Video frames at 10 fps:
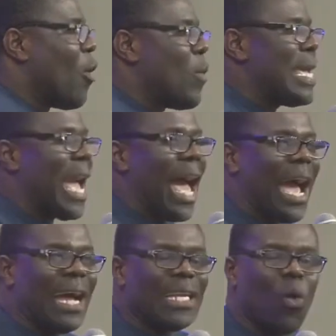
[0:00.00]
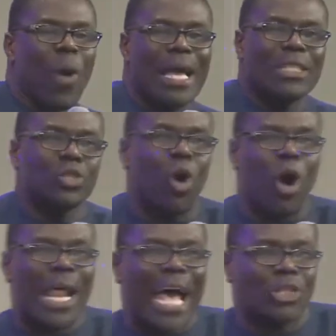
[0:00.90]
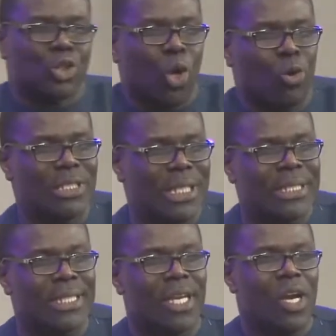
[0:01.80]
we are the ones God has chosen.